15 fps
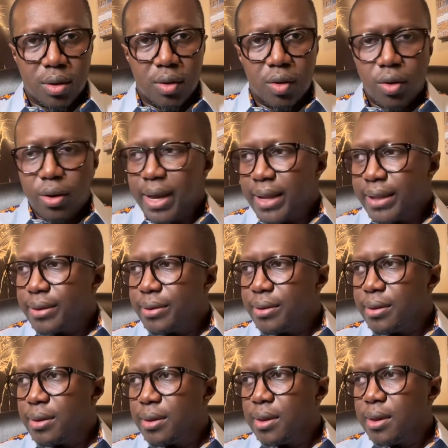Go get
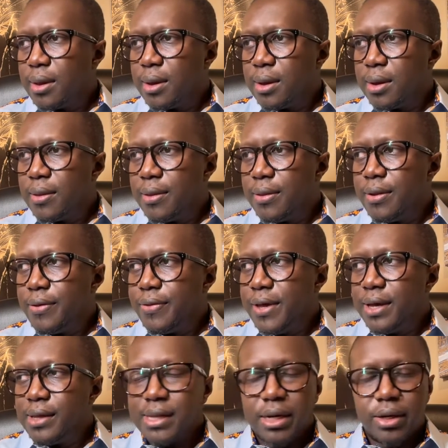the
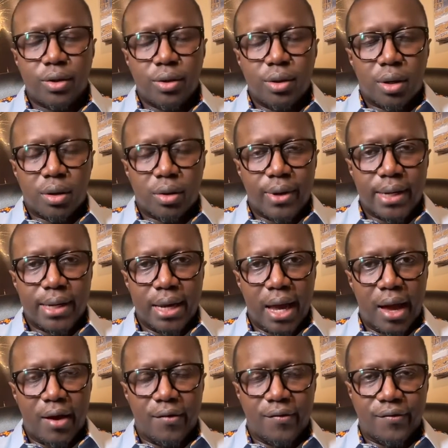things that you don't already
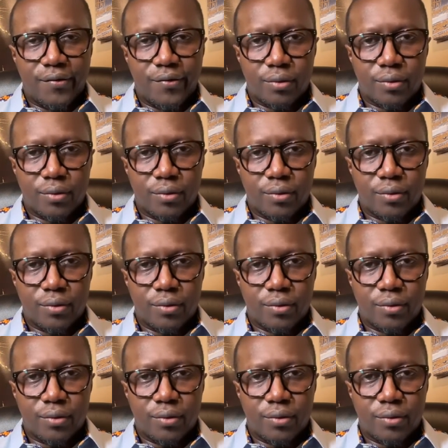have.